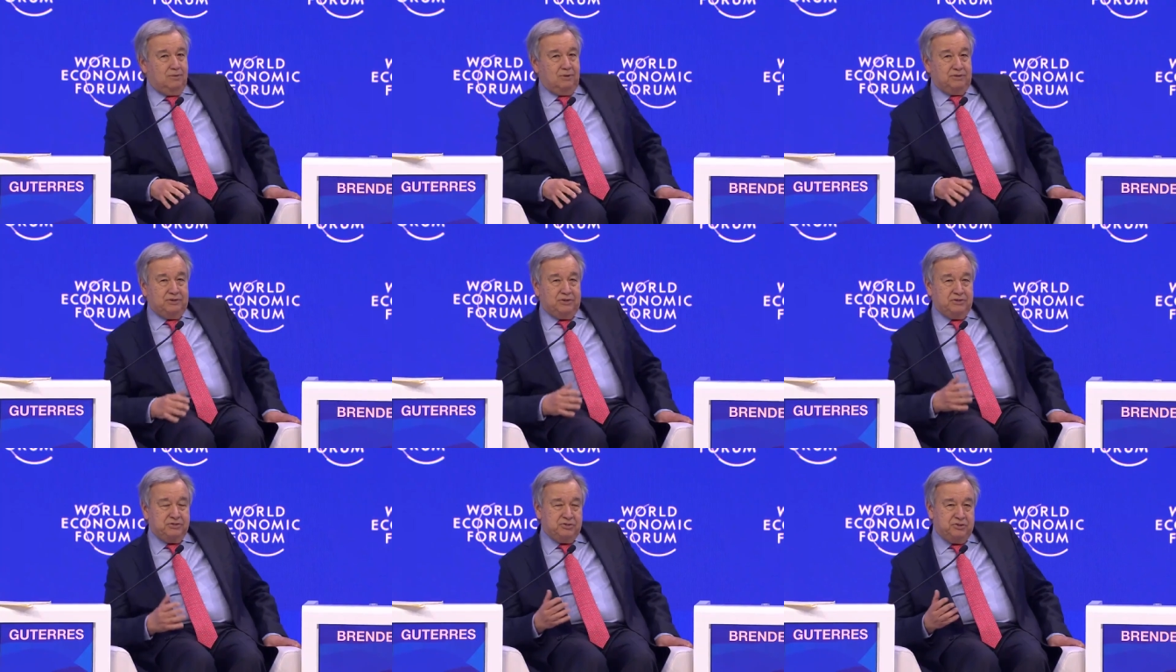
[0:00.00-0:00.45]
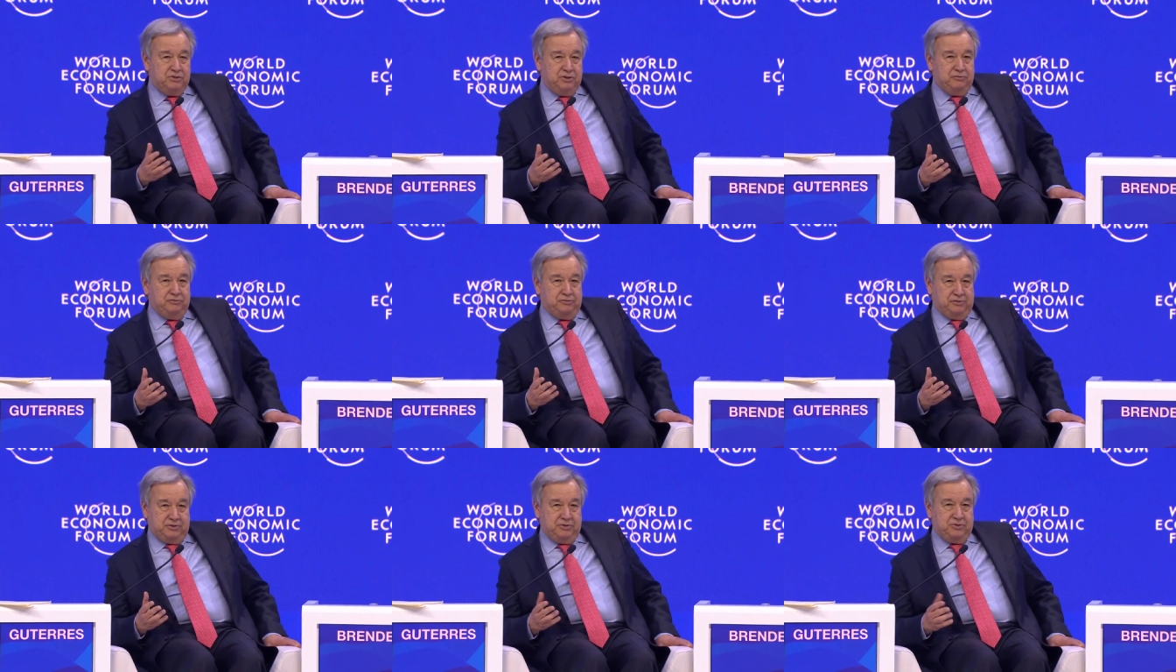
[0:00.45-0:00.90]
Well, there is a
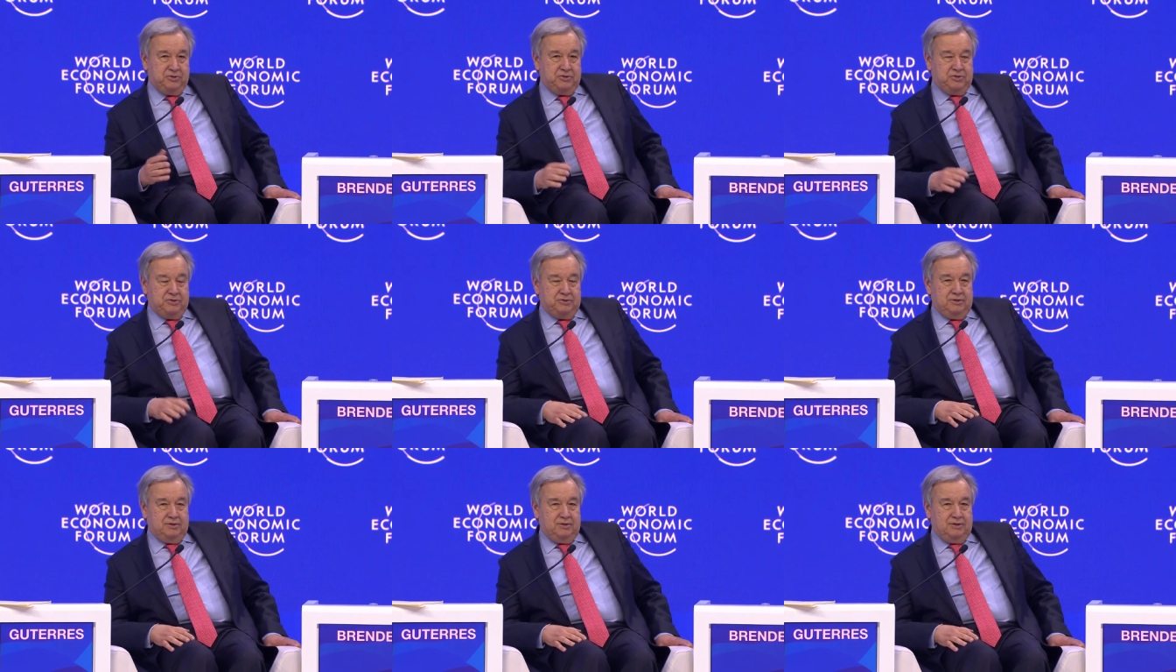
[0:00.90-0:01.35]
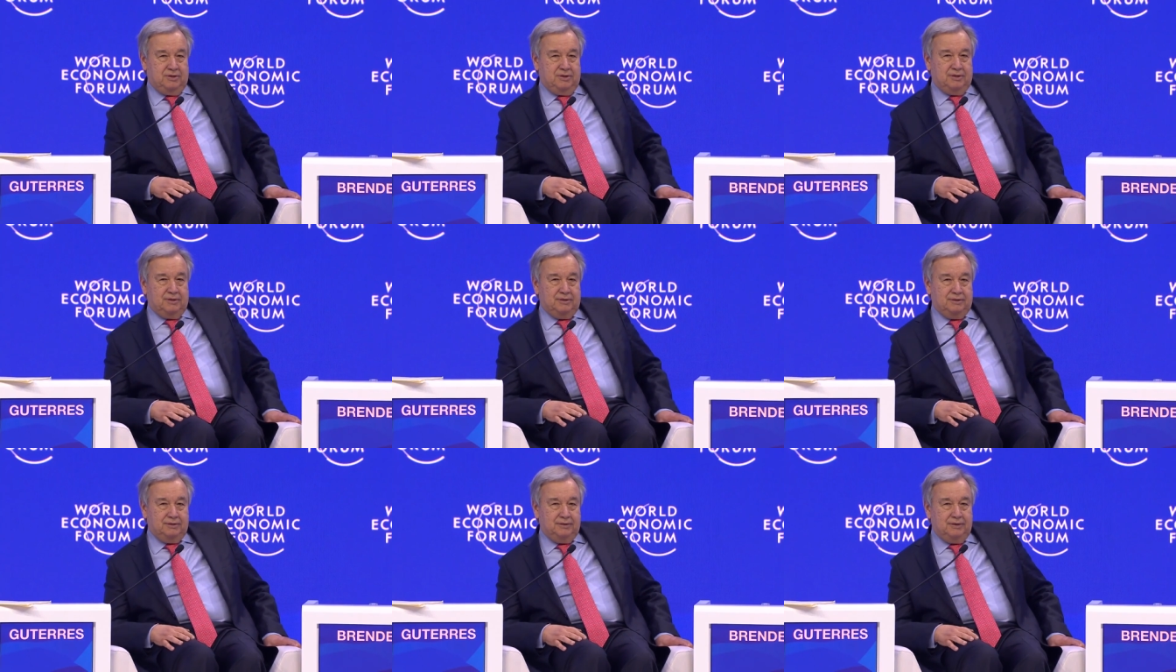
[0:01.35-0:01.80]
difference.
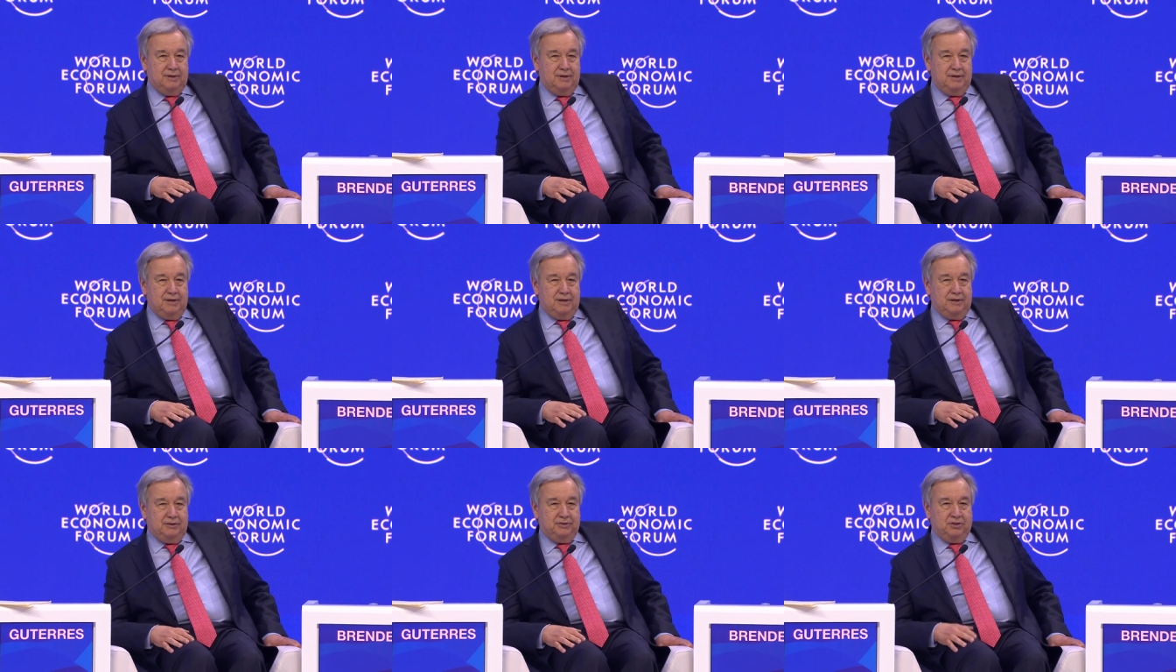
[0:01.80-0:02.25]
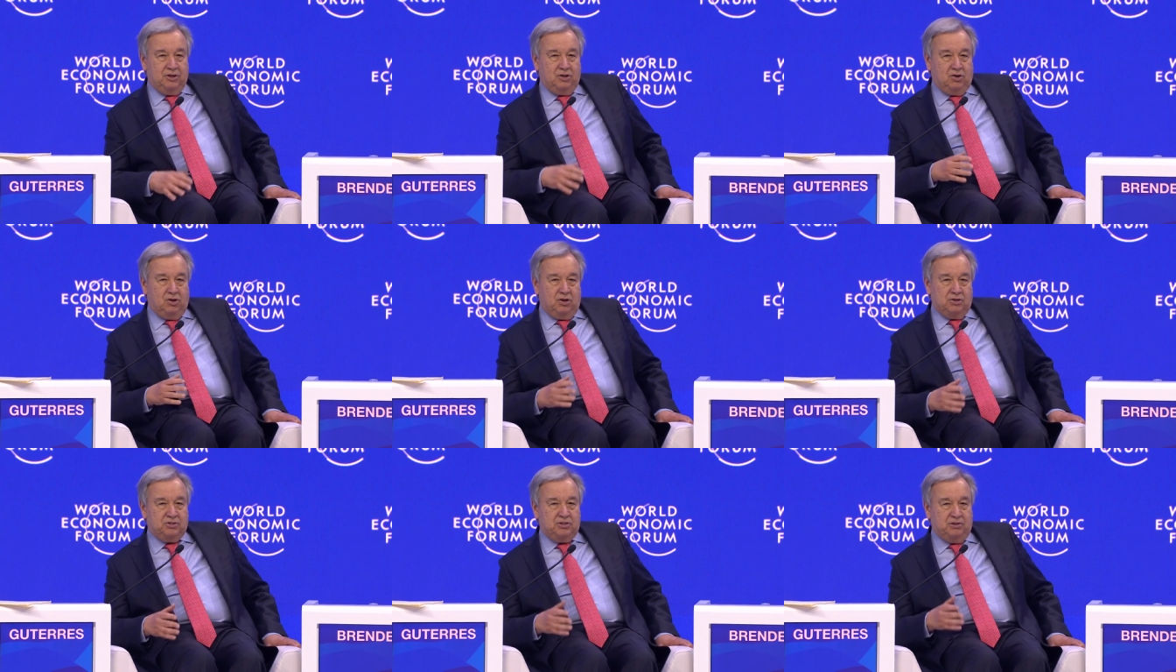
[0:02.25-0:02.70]
Uh, the
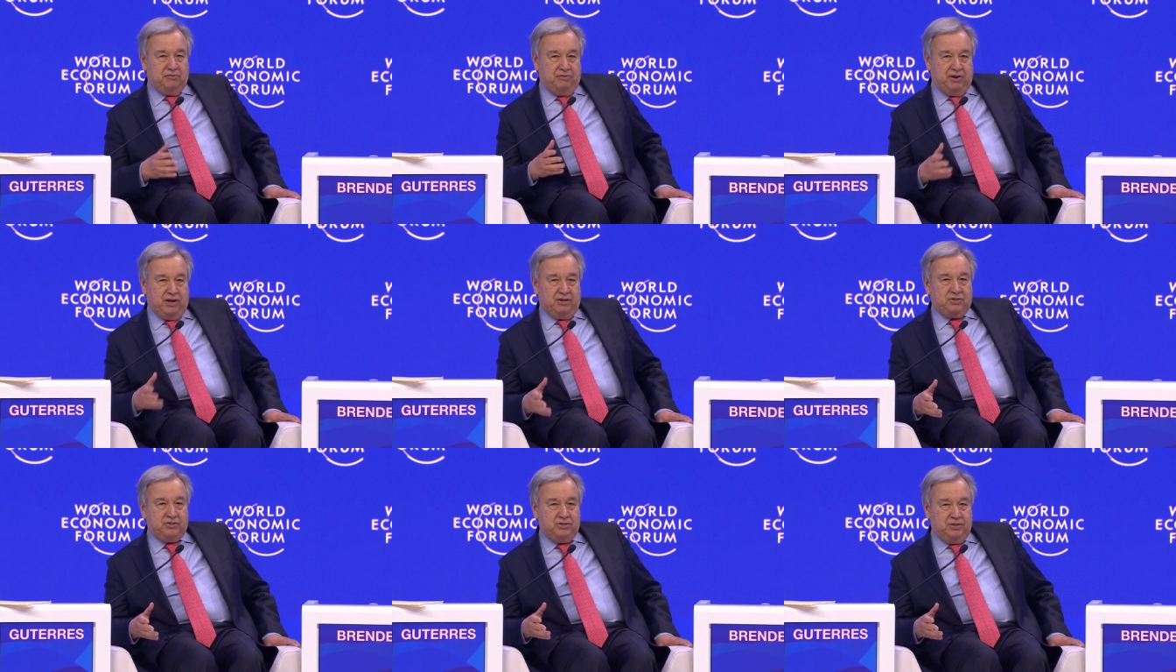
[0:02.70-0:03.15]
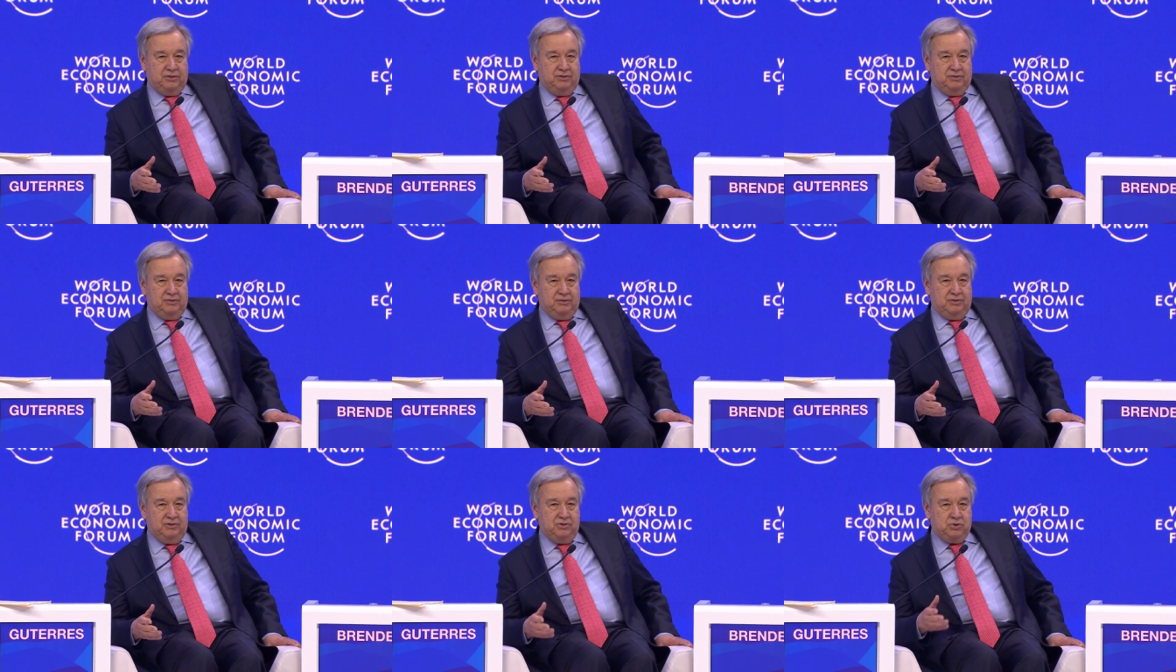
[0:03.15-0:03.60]
cost of action
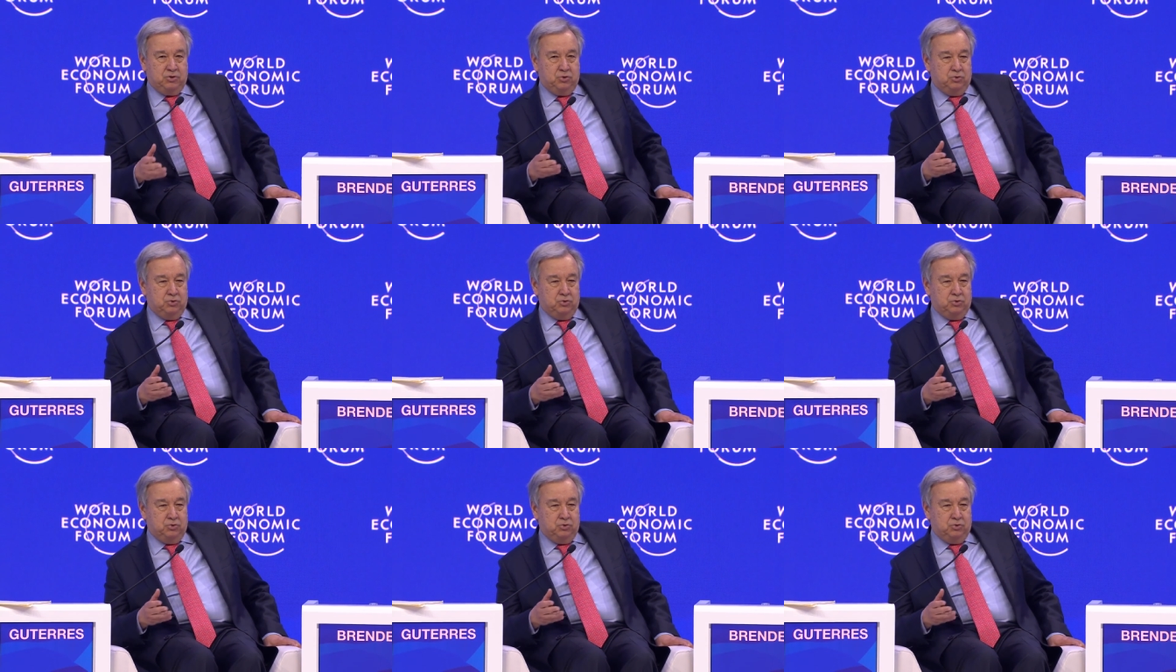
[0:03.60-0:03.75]
is